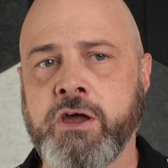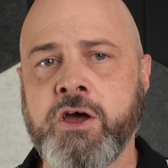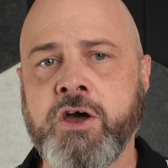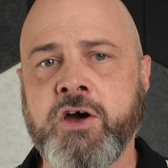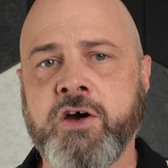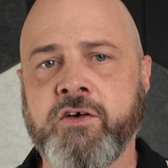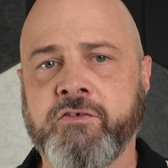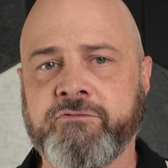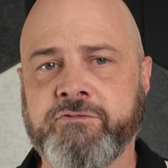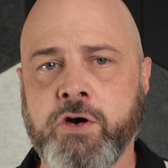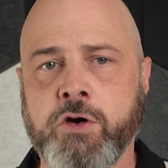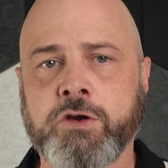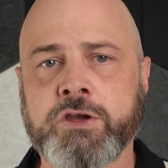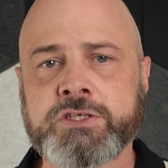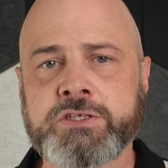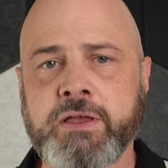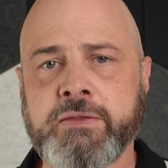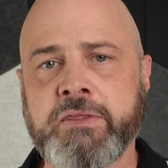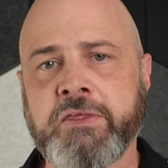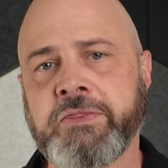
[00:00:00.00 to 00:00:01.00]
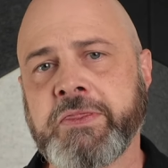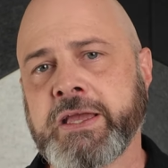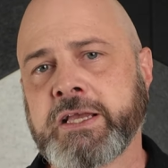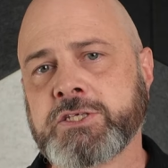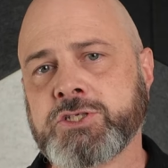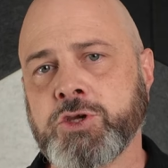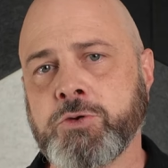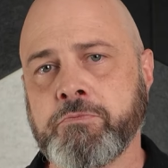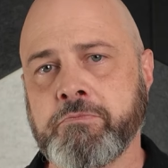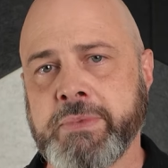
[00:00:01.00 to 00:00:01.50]
Focus on the things you
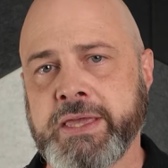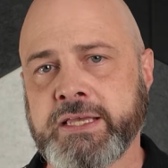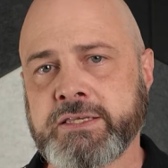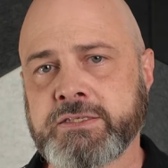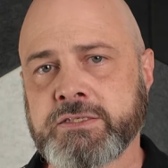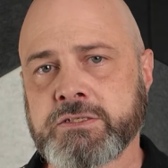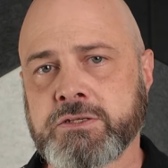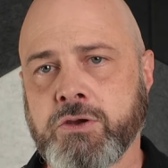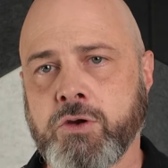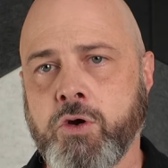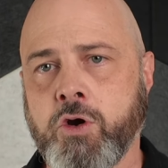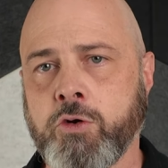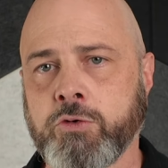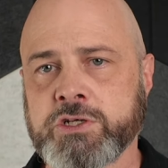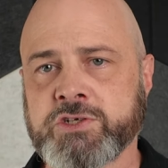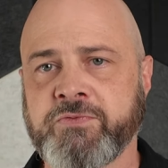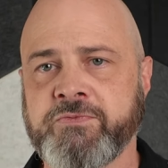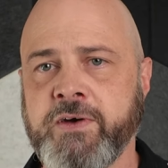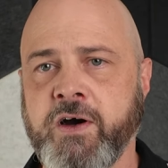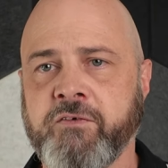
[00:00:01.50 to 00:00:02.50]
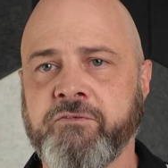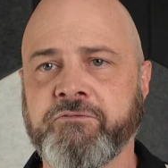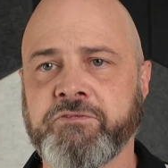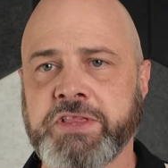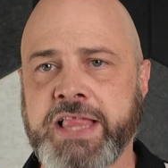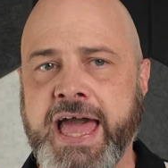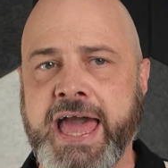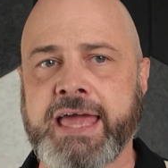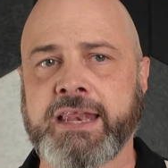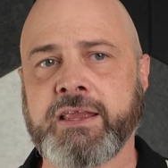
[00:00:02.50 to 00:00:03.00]
missed or which fell
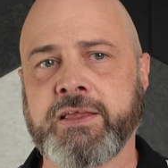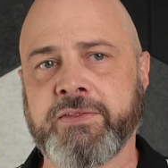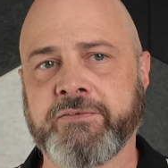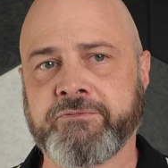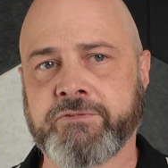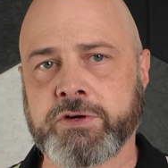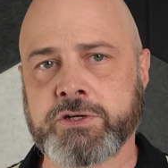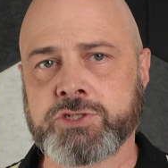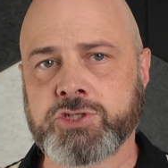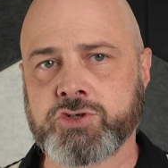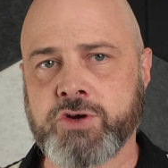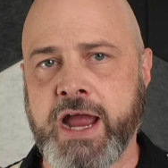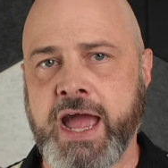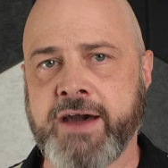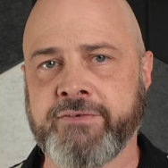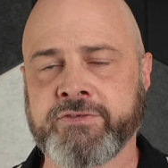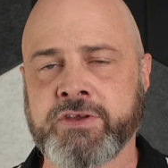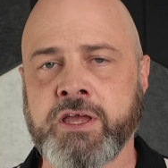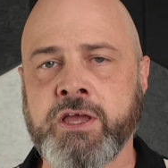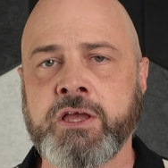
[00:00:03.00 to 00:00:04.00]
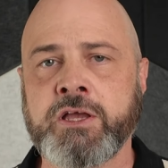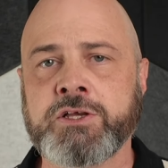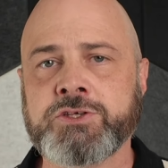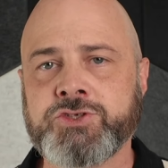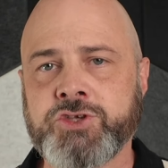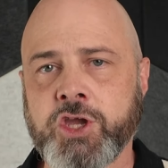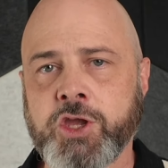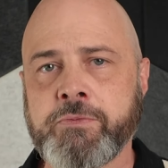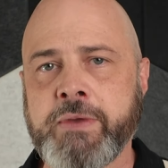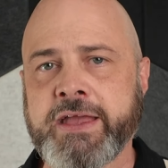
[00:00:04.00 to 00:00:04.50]
flat in the first draft so you
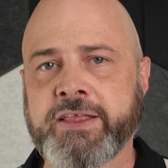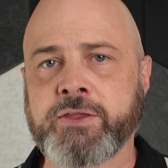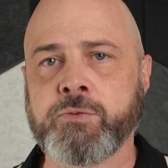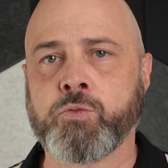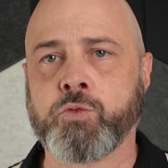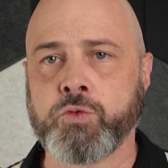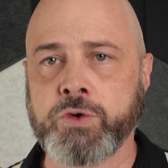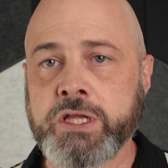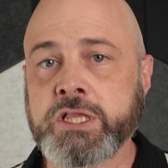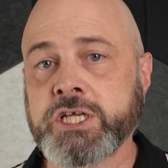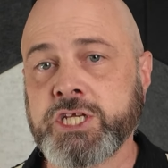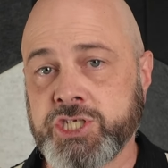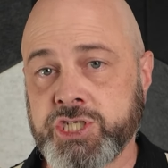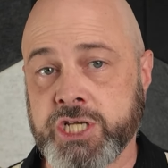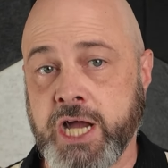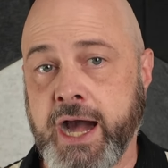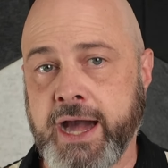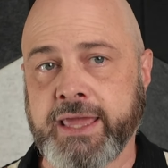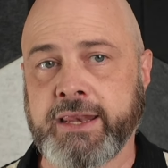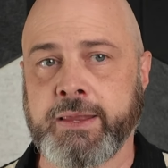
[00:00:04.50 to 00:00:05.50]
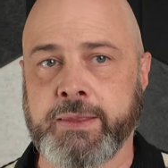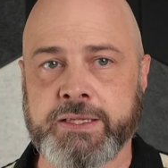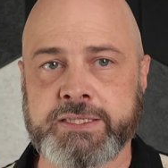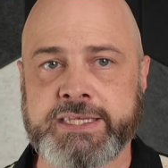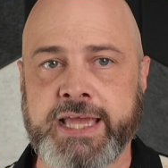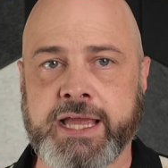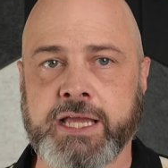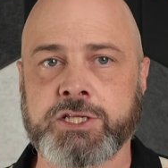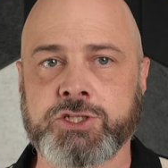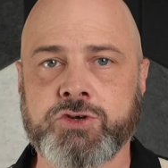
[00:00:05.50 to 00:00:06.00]
can make them really shine in the
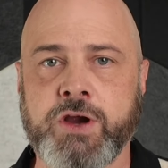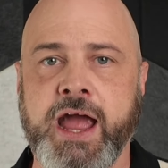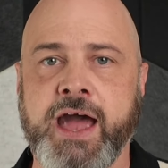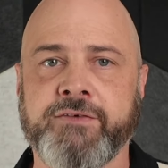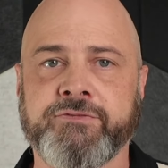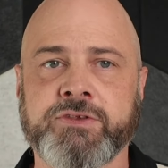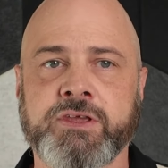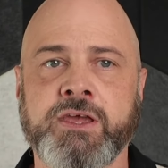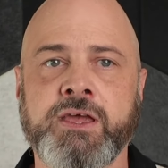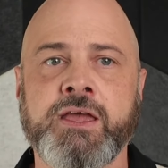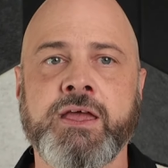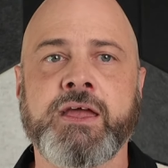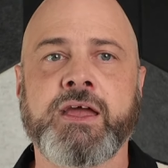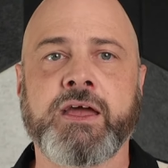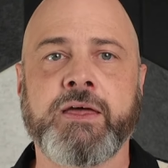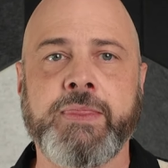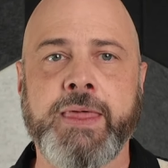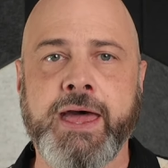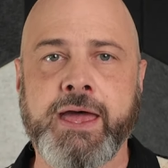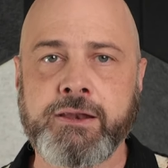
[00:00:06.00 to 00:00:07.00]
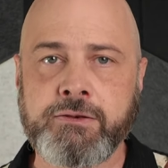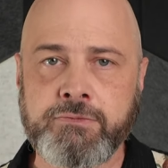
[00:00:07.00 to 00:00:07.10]
second draft. And then